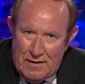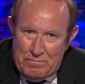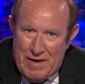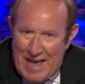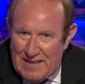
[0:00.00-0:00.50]

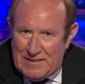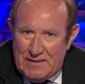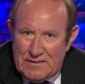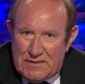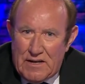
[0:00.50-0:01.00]

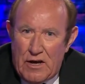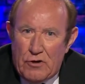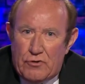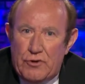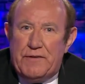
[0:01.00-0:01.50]
Beheadings,
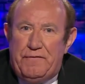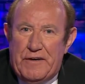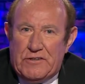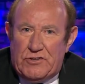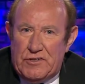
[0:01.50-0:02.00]

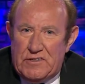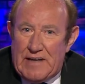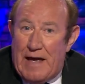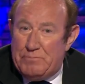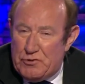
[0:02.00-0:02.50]

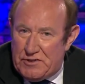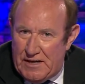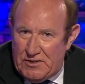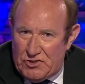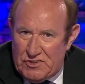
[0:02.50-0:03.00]
crucifixions,
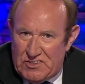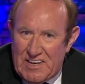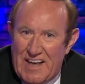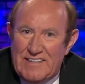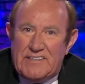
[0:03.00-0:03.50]
amputations,